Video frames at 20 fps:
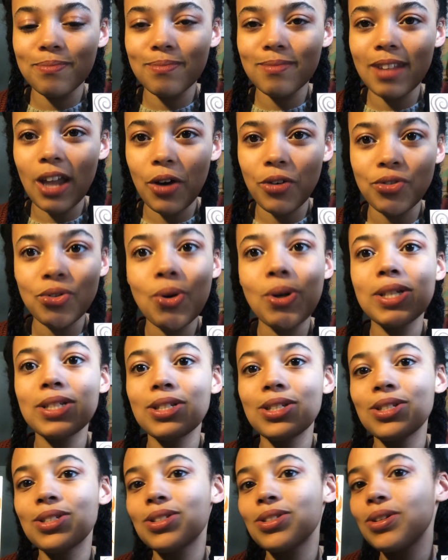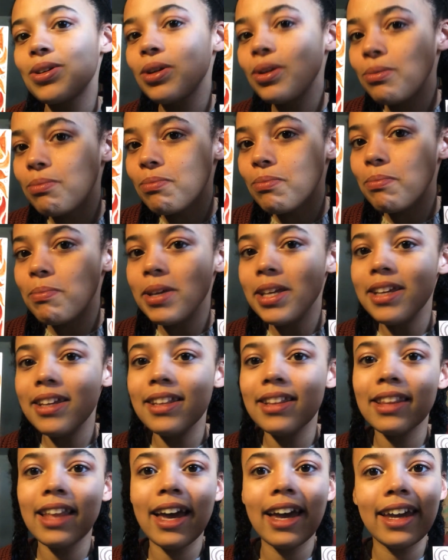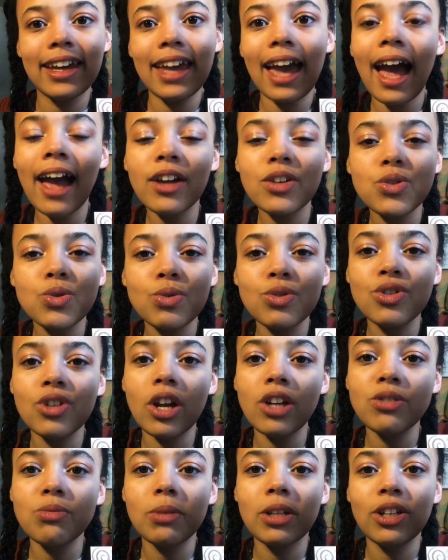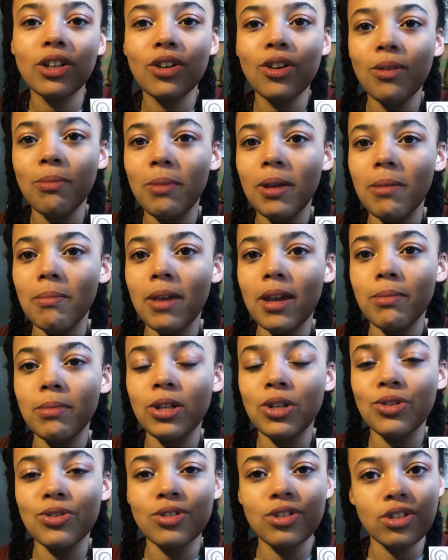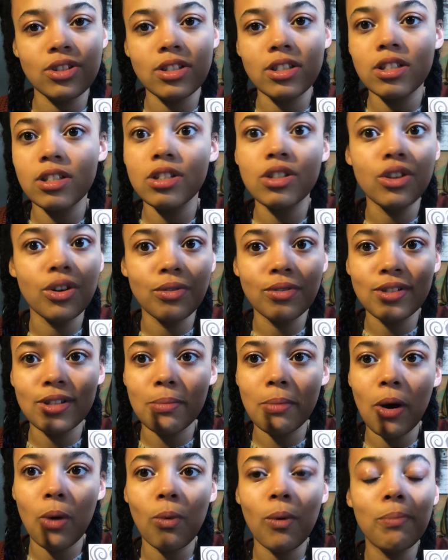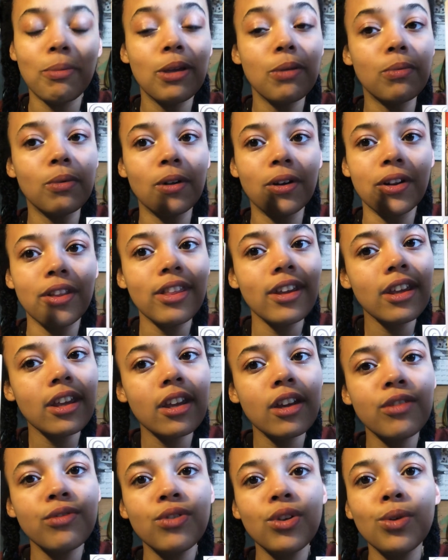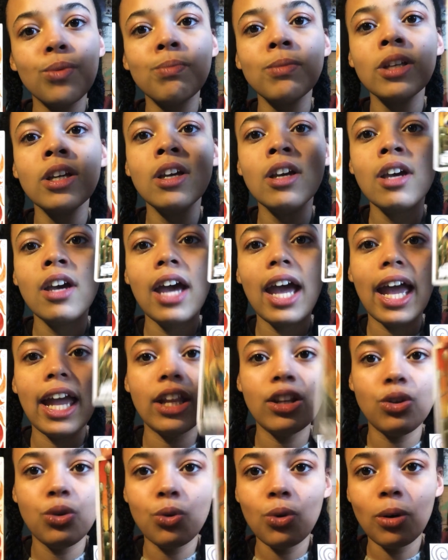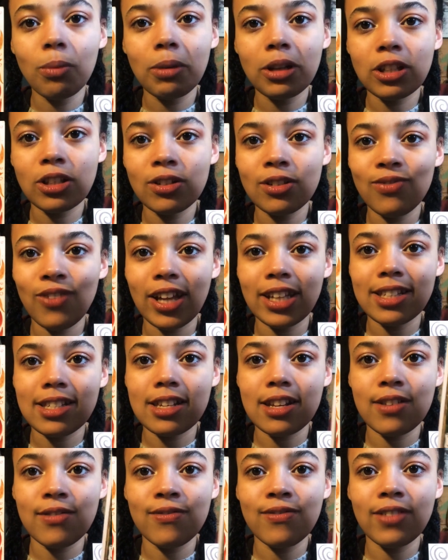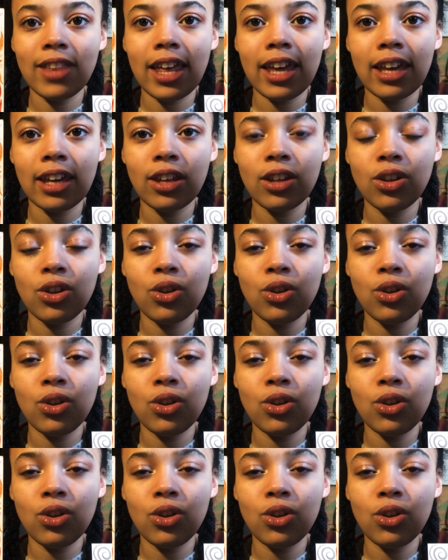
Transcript: Now, of course, this could be like actual judgment. It could be maybe you're just nervous about what people are thinking of you, and you were a bit defensive, like